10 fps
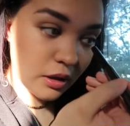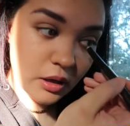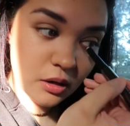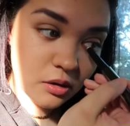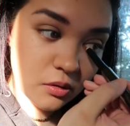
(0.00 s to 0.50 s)

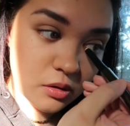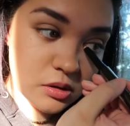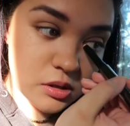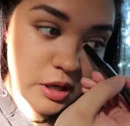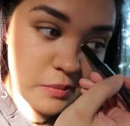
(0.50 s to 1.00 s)
And I know
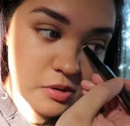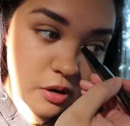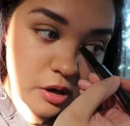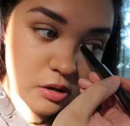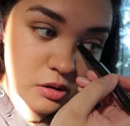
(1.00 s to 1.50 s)
this time is
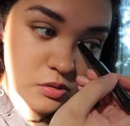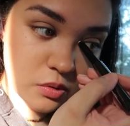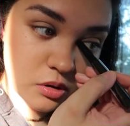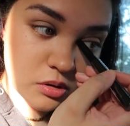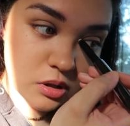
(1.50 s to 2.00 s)
hard because
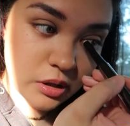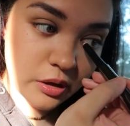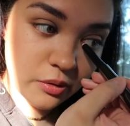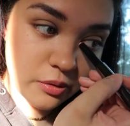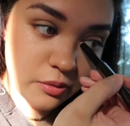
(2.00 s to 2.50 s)
we're all stuck
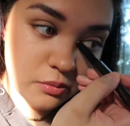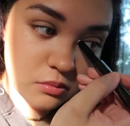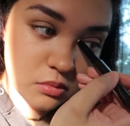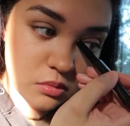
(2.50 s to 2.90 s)
at home,